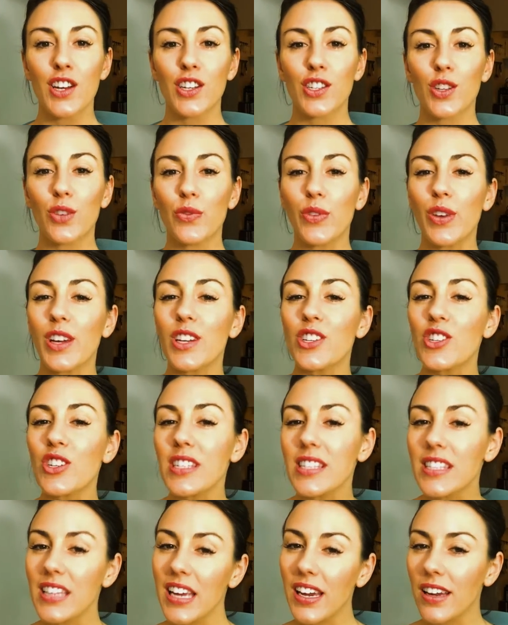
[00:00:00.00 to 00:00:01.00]
So if you can
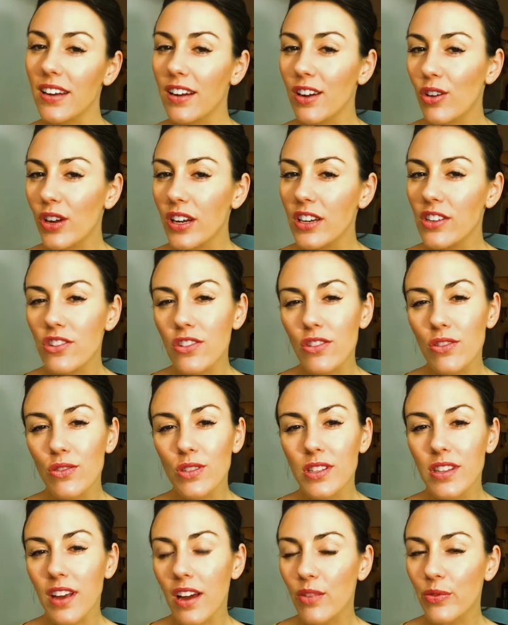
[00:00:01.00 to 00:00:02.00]
just sneak in a green
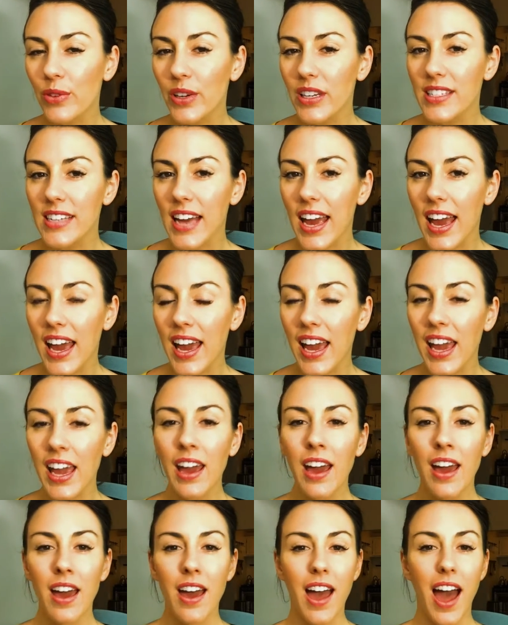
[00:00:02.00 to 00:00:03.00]
juice every
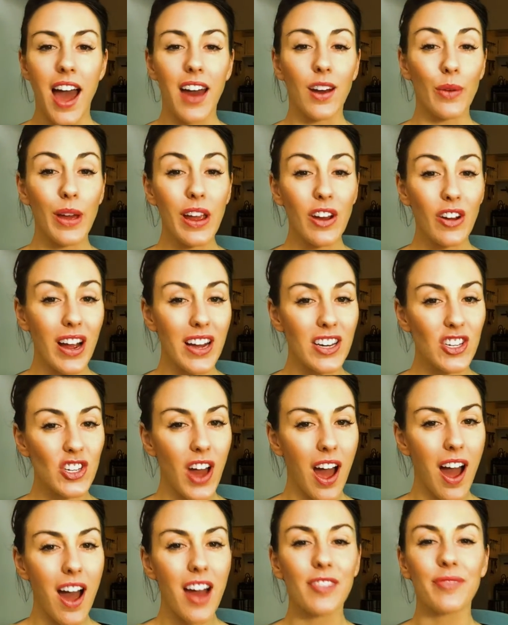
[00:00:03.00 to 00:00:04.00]
day and a wheatgrass
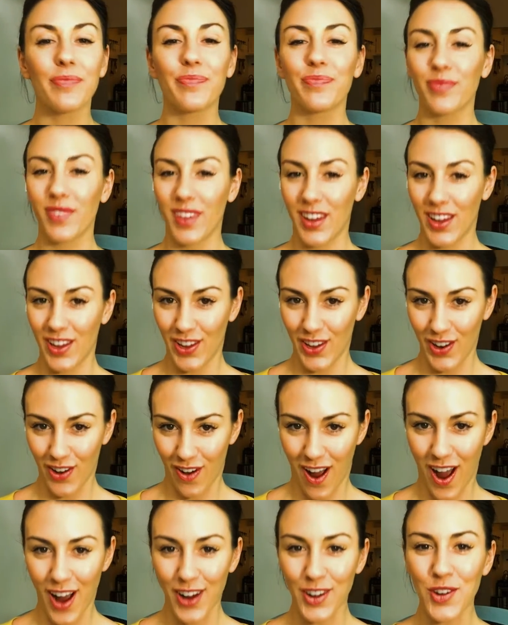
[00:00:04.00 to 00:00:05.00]
shot,
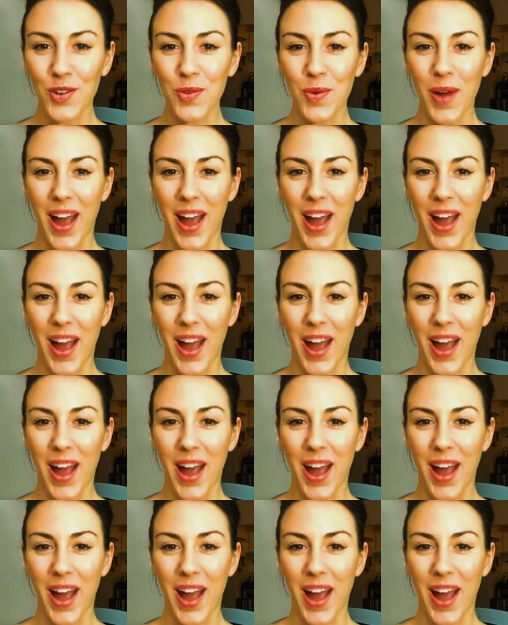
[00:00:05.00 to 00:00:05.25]
you're on your